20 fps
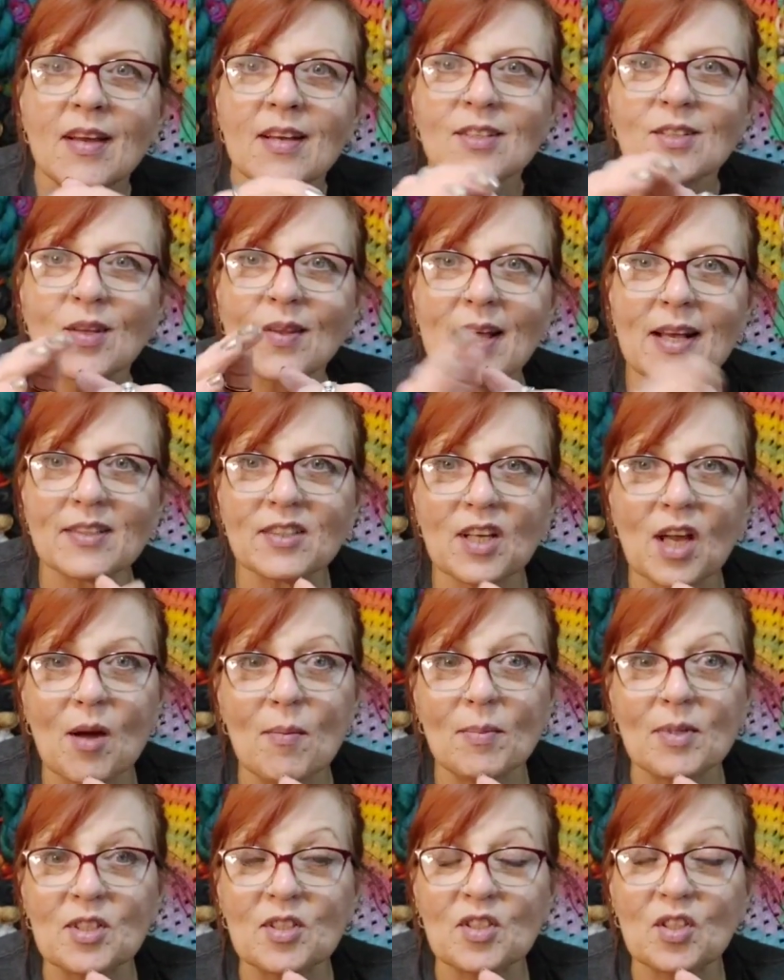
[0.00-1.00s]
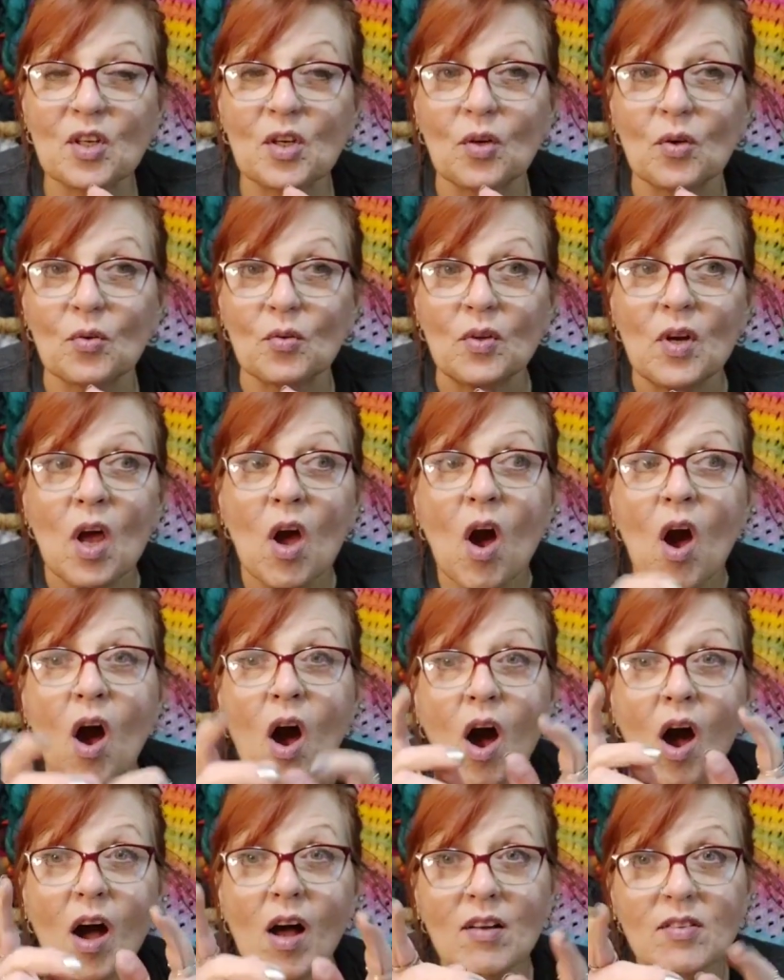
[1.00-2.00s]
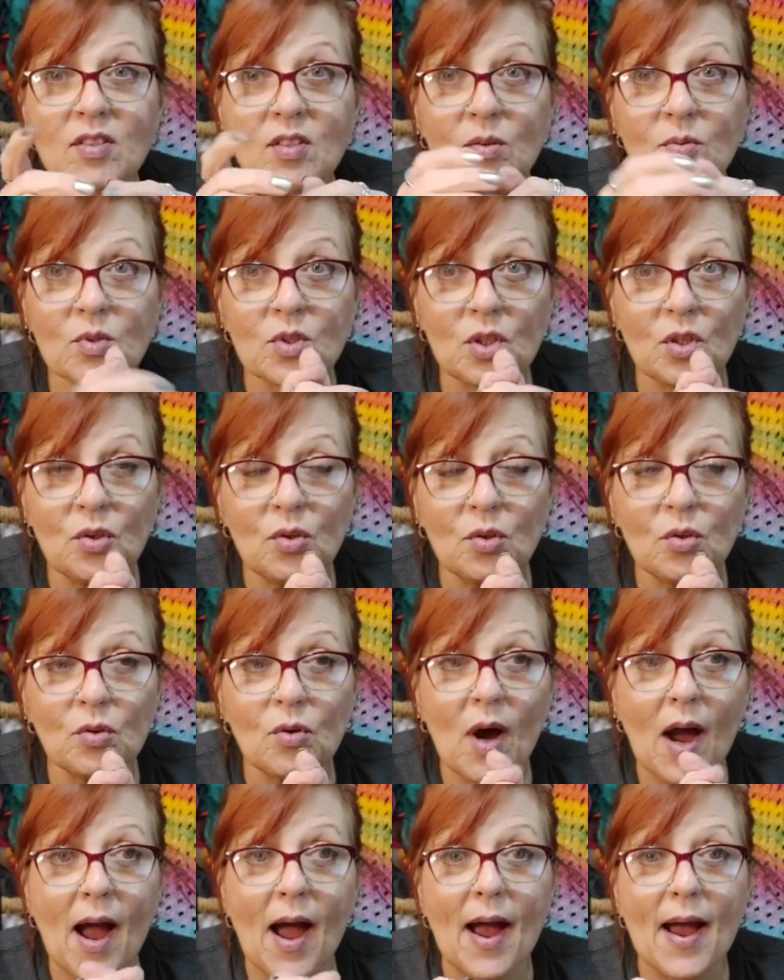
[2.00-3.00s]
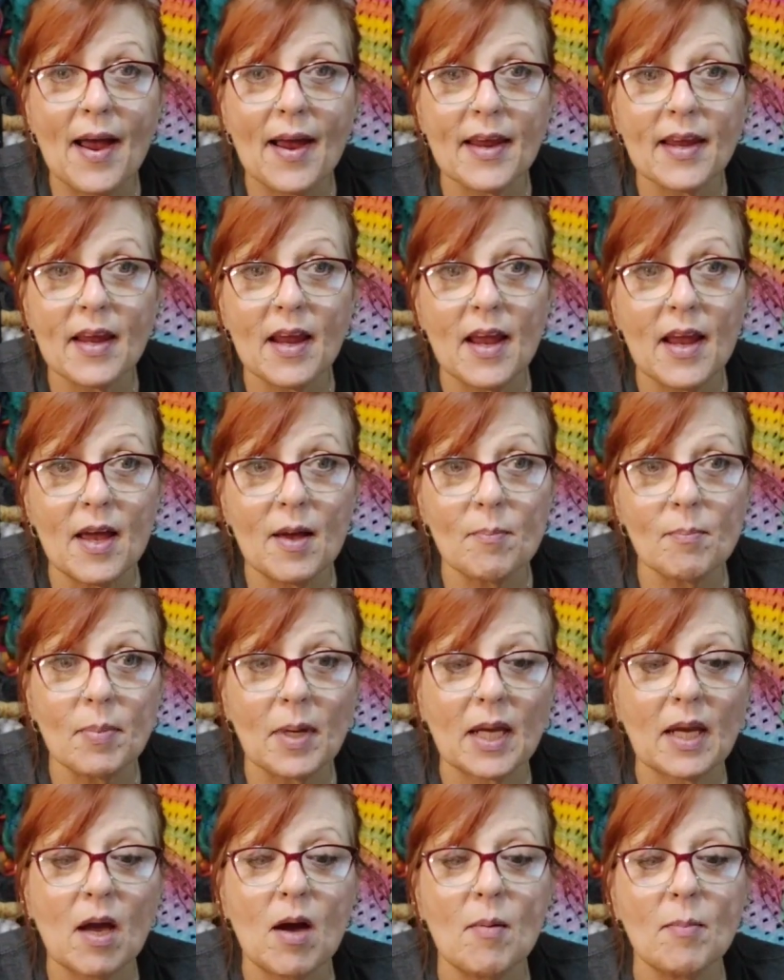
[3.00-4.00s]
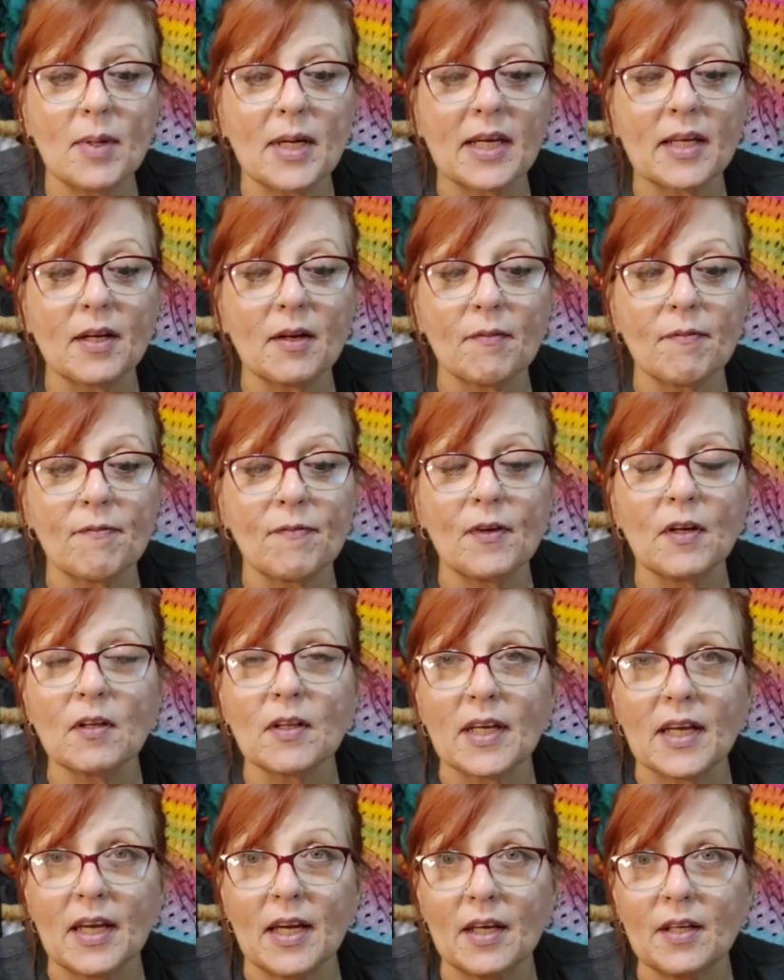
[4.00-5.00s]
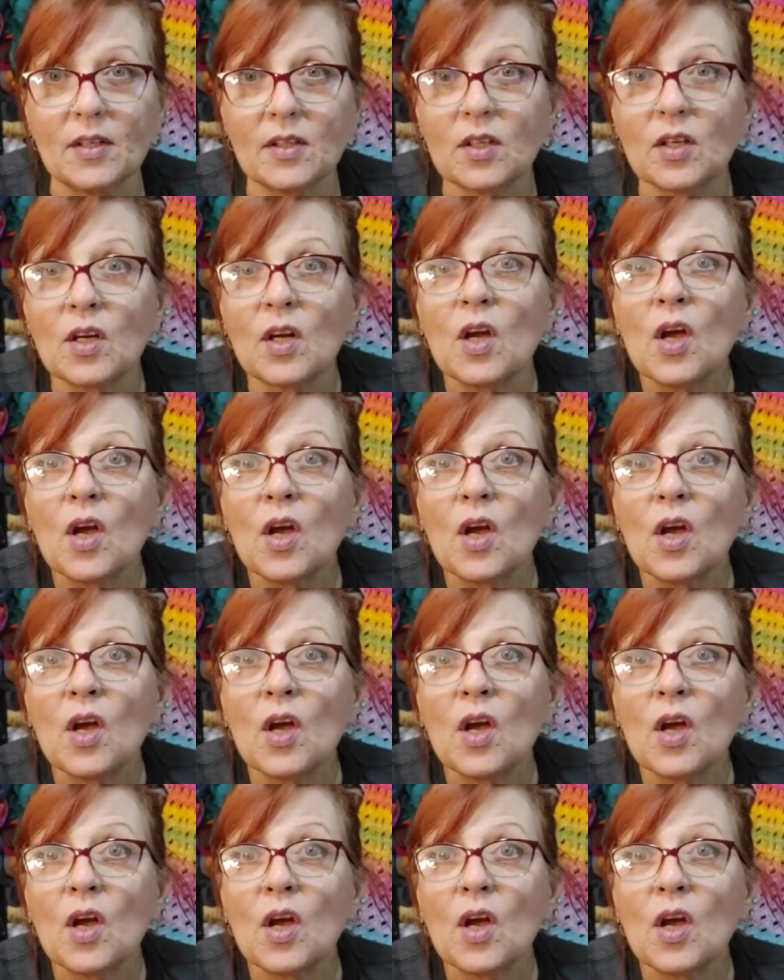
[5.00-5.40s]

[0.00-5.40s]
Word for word: So that's coming soon. Also, too, I am becoming an affiliate